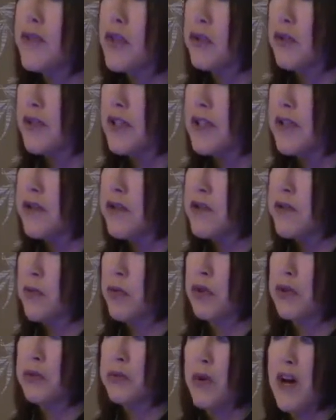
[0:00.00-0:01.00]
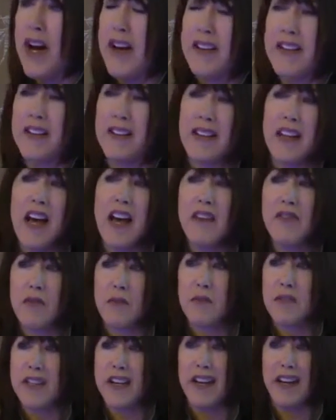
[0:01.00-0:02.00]
your leaders worldwide. And a lot of
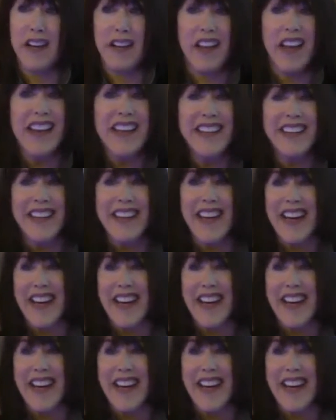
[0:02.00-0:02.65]
them said, I like the